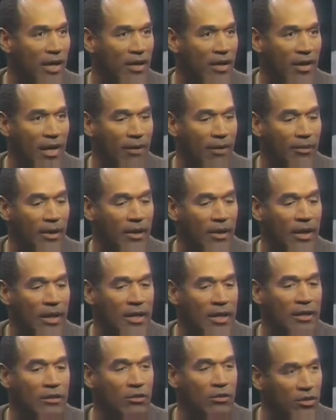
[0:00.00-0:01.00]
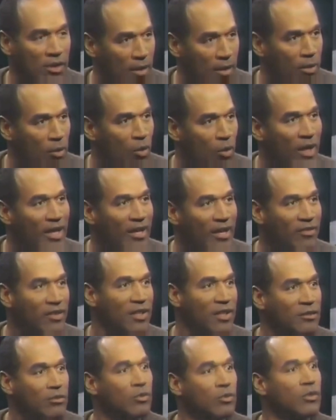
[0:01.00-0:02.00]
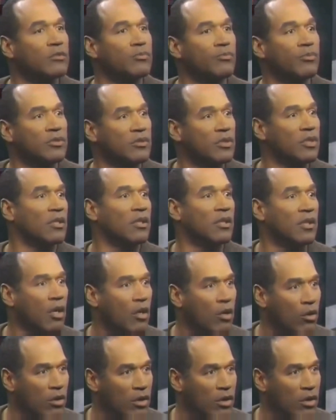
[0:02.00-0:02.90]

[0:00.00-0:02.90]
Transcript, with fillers: dropped. At first, OJ's family wasn't sure if